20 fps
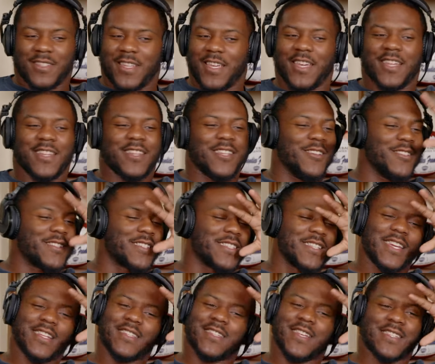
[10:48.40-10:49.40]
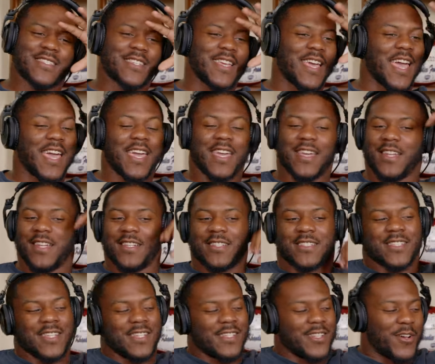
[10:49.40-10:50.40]
That's the best part about hating and
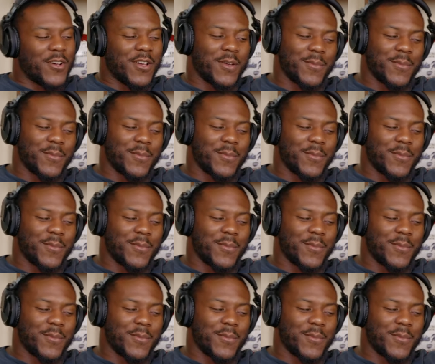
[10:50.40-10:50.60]
shit. That's